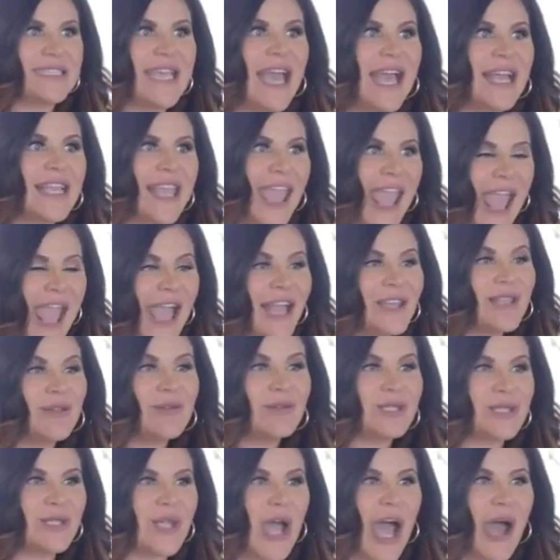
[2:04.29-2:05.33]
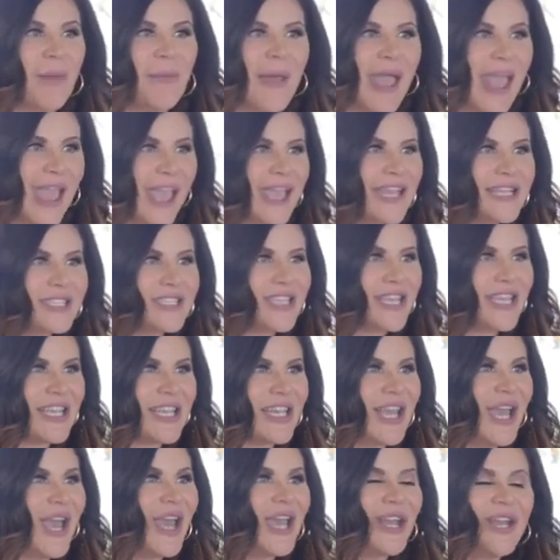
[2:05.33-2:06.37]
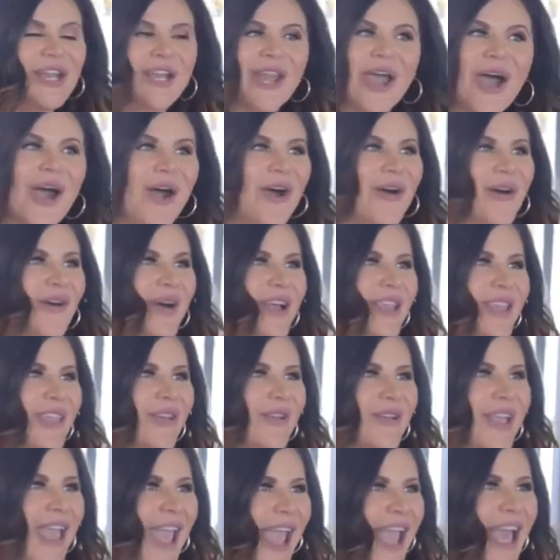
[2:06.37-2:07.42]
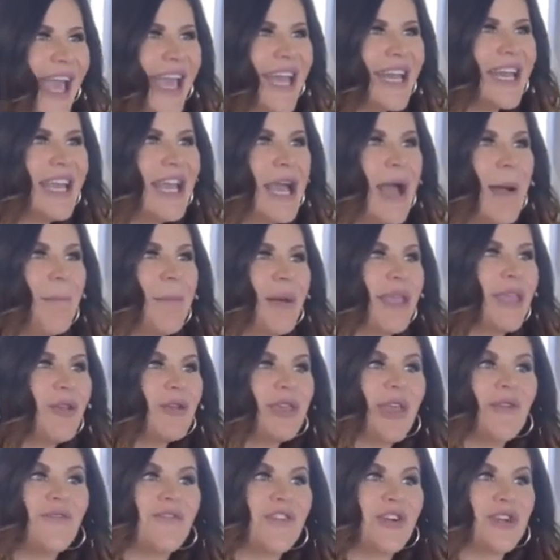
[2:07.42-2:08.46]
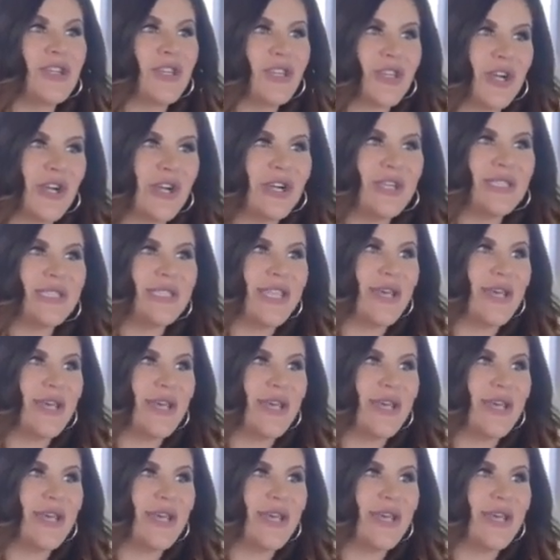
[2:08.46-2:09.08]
is, can you stop aging? No, you can't, but you can for sure